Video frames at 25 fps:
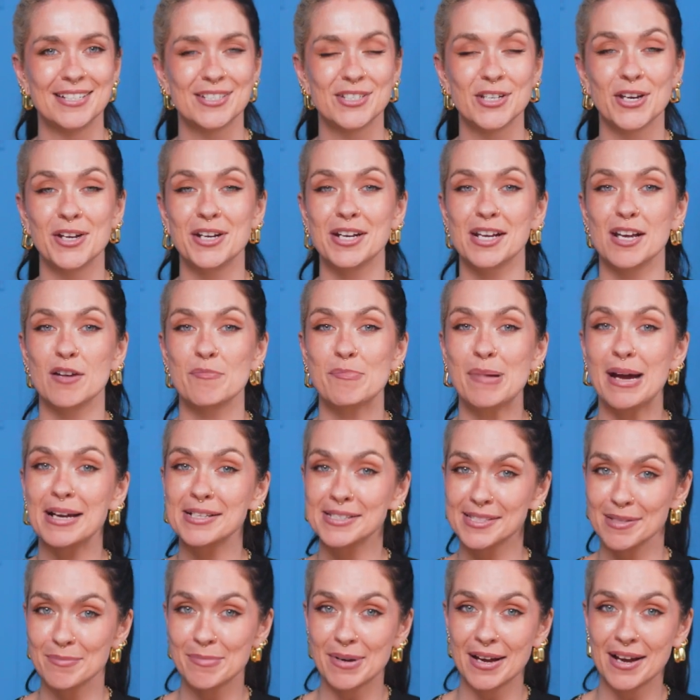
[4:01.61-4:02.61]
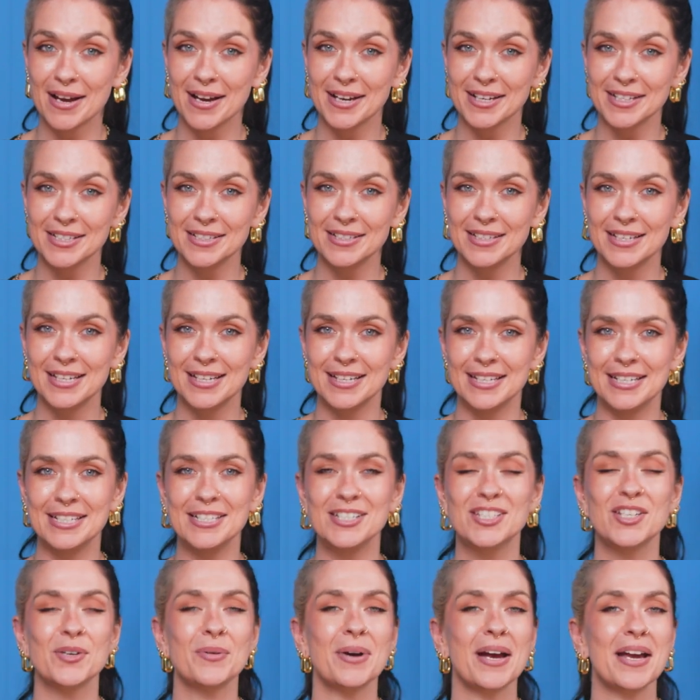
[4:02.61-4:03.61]
Turning a passerby
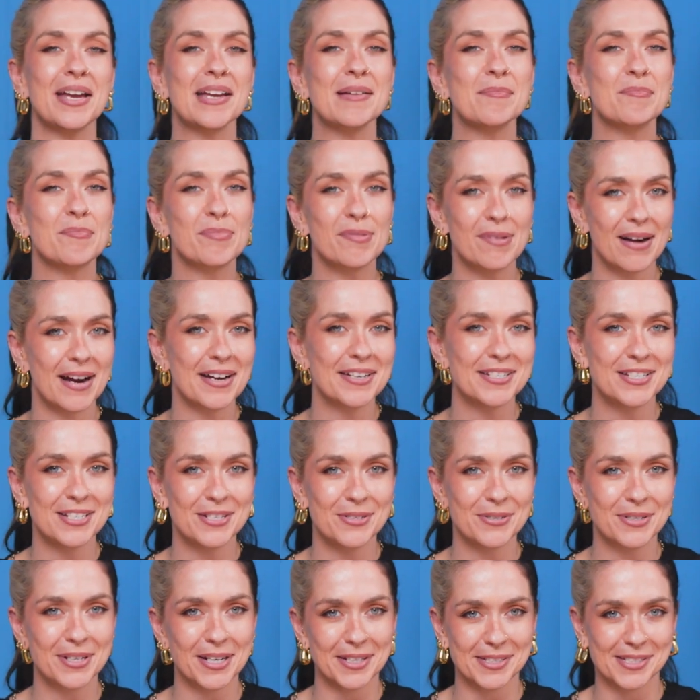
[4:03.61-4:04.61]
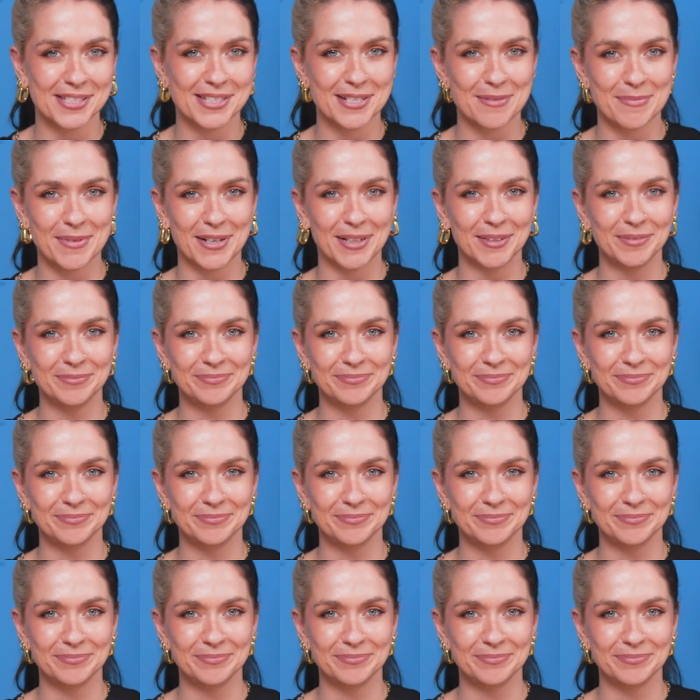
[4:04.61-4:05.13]
into a brand new customer.